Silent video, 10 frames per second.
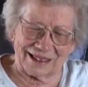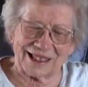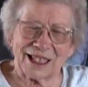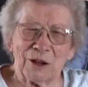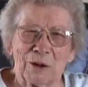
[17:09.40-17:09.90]

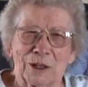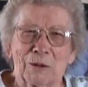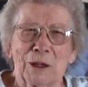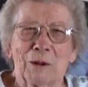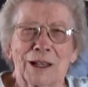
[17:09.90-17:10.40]
see what
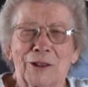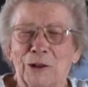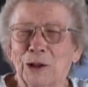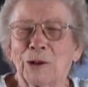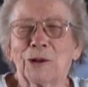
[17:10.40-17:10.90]
we went
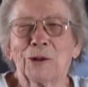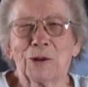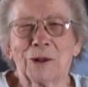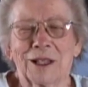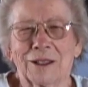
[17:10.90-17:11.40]
through
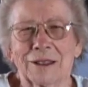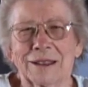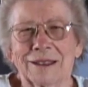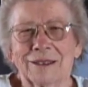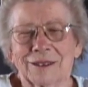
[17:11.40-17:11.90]

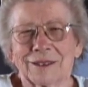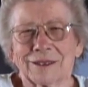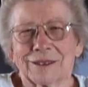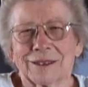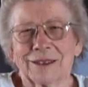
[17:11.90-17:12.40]
when
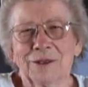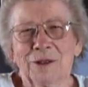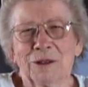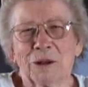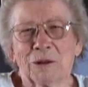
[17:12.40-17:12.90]

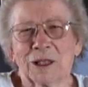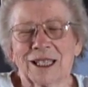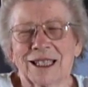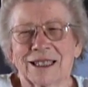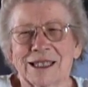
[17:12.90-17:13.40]
when we were
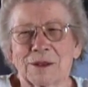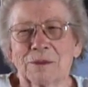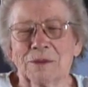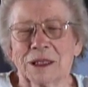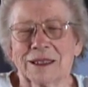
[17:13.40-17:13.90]
kids
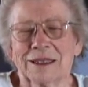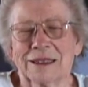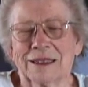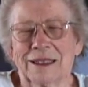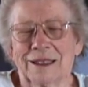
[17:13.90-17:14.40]

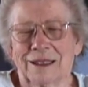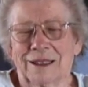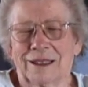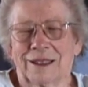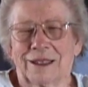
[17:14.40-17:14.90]

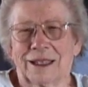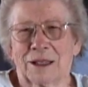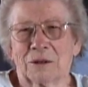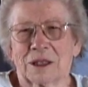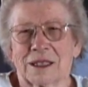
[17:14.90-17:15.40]

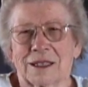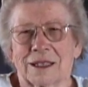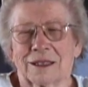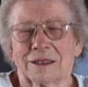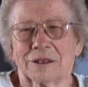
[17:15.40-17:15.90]
it was
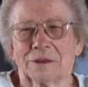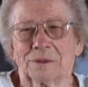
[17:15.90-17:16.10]
uh,